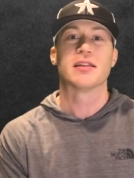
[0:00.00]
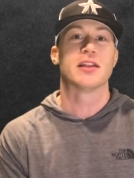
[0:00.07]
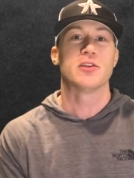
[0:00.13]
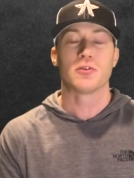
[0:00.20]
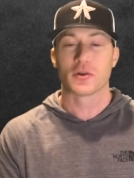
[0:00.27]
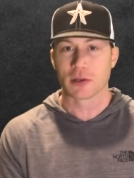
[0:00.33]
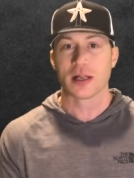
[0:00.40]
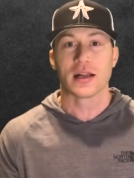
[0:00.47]
then
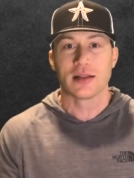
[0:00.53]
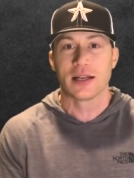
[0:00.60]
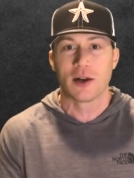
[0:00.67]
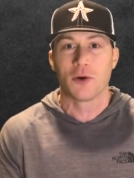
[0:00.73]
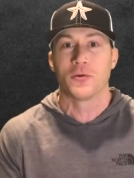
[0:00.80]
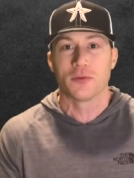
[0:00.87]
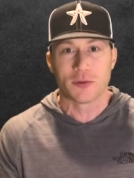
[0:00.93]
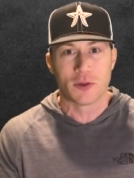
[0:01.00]
you clearly
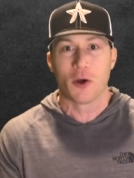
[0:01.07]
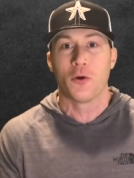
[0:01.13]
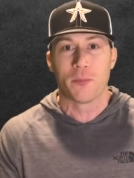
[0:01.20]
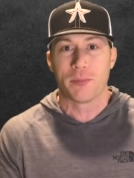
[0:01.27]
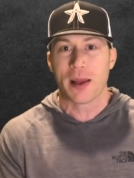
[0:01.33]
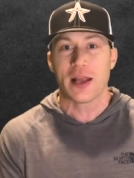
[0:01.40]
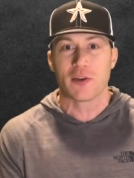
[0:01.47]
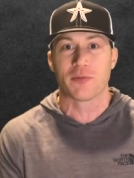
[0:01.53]
don't know
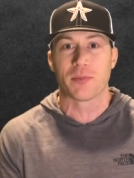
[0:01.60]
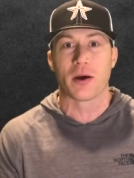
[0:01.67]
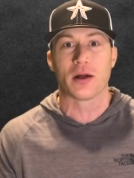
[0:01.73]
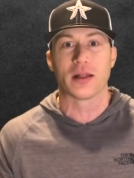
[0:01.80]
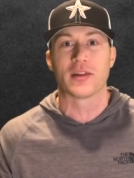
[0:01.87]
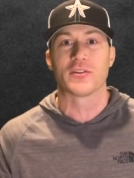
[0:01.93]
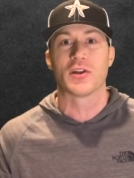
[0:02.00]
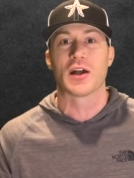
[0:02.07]
baseball.
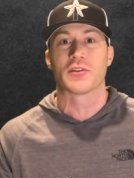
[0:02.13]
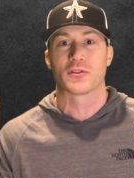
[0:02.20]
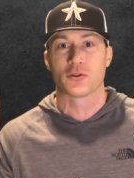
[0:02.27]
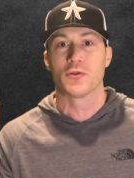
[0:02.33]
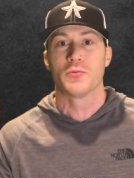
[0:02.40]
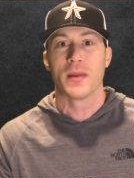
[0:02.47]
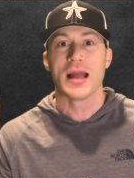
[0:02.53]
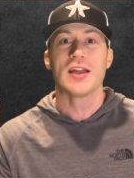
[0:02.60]
That's not
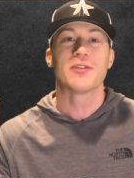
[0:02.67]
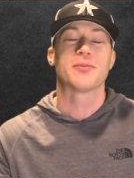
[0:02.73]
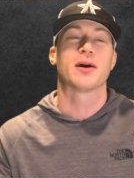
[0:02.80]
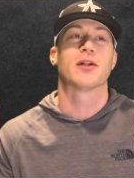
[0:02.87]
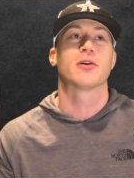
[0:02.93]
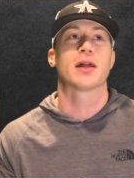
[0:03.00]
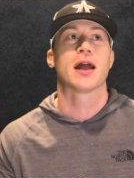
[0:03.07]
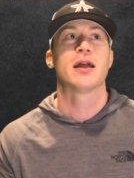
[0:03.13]
true
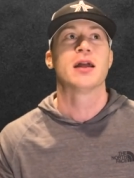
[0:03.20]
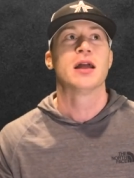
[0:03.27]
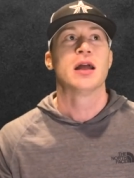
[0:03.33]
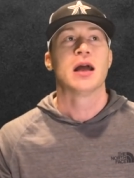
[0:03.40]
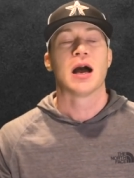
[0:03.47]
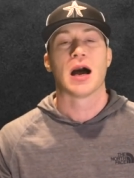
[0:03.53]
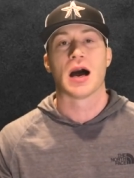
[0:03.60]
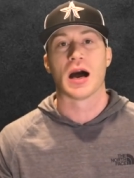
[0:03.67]
baseball, okay?
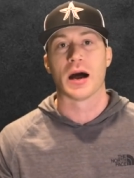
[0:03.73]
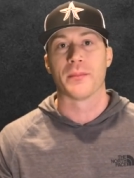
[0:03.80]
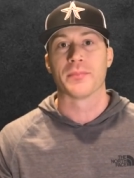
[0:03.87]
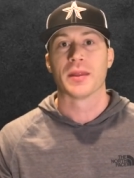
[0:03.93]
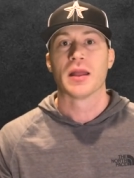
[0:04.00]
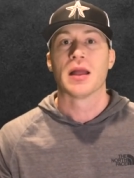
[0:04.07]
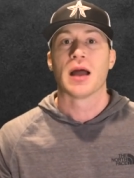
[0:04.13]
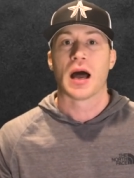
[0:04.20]

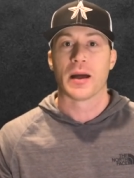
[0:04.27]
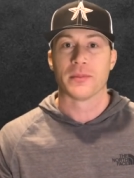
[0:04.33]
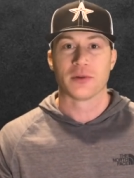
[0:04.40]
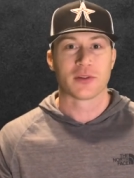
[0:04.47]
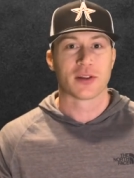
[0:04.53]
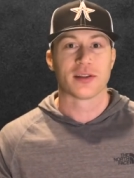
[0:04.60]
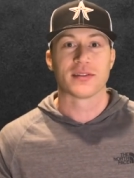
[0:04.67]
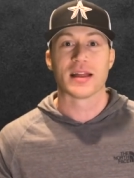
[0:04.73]
I'm
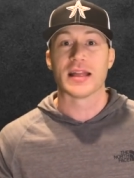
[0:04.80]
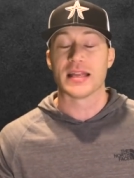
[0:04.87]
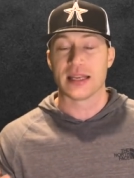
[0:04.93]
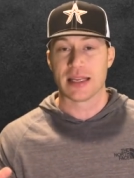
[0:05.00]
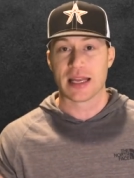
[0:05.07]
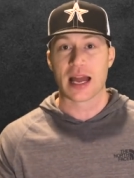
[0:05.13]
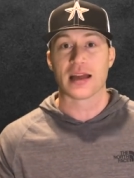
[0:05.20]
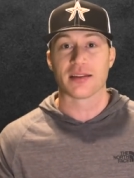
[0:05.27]
just going to say,
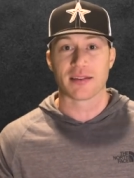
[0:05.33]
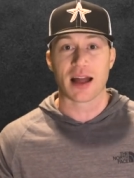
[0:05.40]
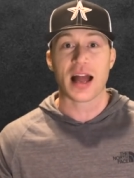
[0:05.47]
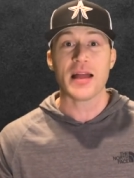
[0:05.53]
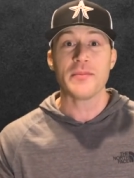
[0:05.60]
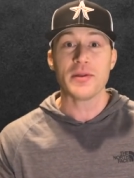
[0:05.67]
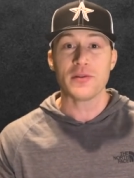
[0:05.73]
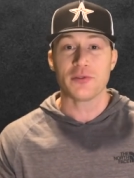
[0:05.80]
yes,
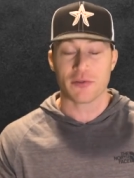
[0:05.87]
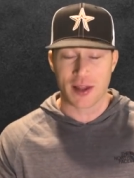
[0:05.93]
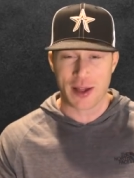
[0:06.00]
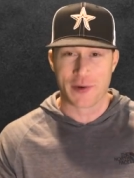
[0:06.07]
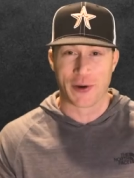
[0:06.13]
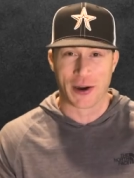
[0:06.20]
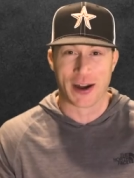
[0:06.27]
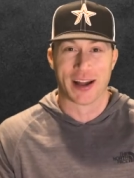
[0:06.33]
I'm in
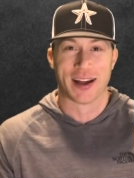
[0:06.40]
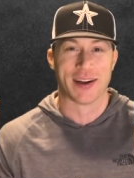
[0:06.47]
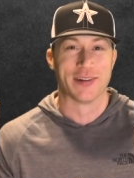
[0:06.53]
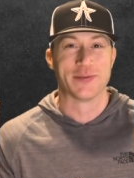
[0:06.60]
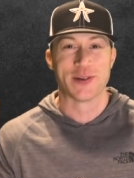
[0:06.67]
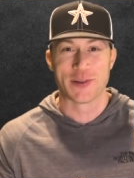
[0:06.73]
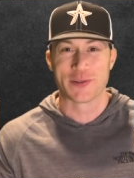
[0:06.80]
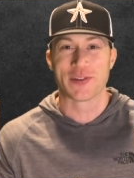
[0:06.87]
favor
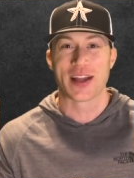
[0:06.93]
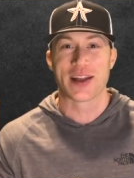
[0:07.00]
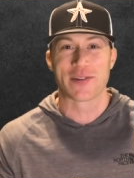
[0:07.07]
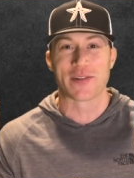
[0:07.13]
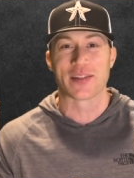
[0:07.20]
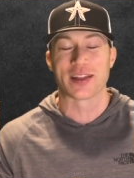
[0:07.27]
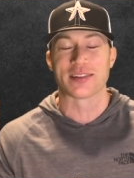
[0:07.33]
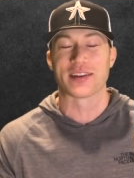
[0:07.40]

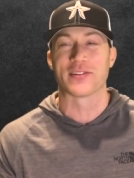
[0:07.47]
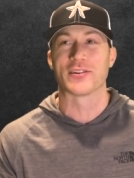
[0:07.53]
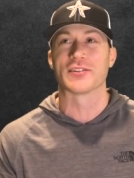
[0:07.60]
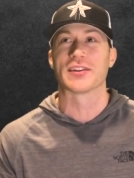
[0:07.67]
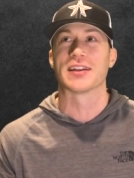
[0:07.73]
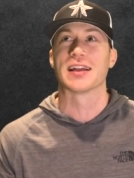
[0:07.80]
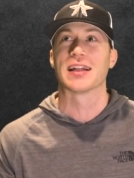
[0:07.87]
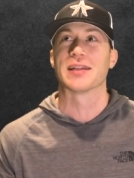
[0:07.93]
of this. Everyone's
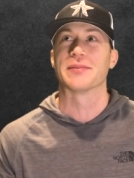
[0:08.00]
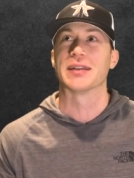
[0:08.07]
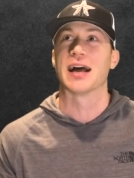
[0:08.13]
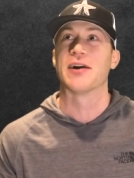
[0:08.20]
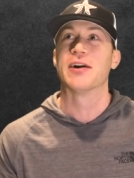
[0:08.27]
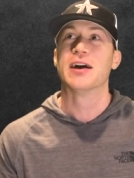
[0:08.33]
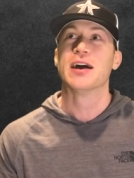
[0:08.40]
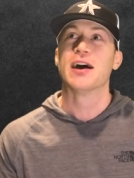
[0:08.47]
going to yell at me
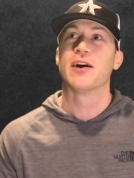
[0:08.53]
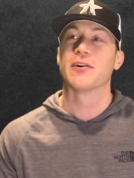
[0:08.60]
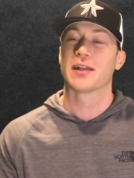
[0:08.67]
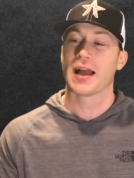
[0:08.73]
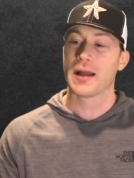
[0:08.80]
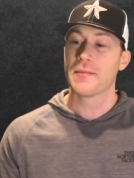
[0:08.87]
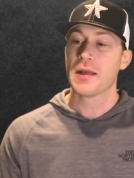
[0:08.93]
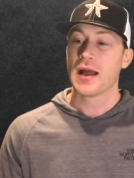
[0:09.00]
now,
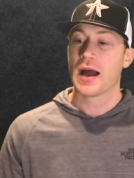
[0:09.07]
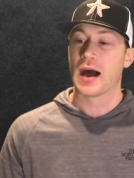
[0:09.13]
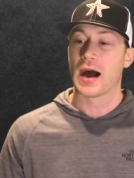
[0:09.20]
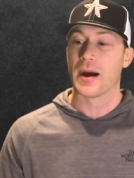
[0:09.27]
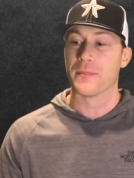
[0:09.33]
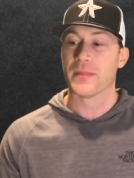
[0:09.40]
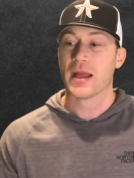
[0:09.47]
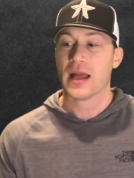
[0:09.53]
okay?
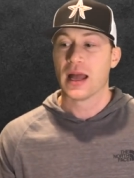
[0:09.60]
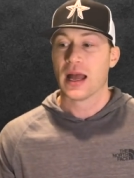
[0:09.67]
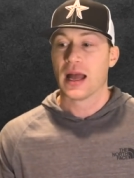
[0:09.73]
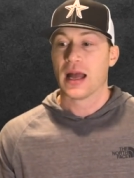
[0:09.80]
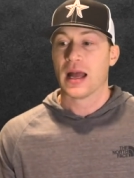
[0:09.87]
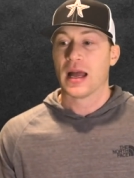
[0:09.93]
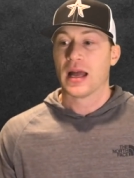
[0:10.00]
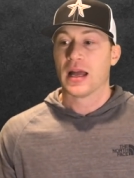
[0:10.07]

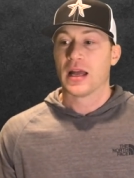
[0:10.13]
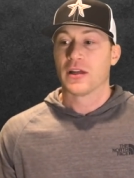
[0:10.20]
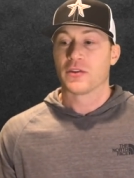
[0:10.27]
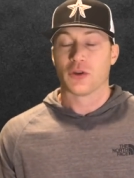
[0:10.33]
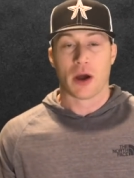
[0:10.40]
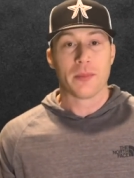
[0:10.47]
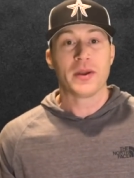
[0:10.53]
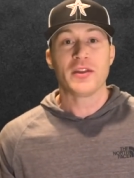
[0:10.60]

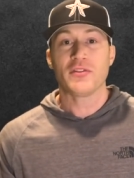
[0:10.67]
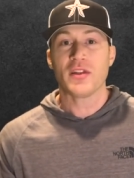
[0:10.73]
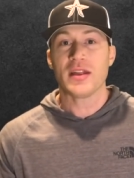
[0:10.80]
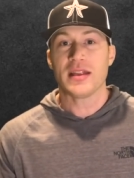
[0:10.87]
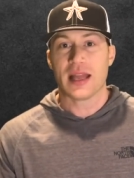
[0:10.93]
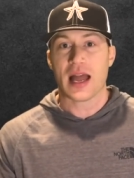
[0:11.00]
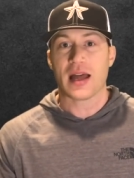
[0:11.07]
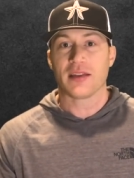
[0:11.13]
So I'm going to say
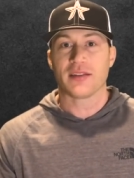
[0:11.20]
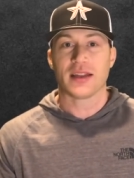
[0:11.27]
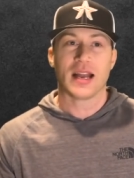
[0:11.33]
yes,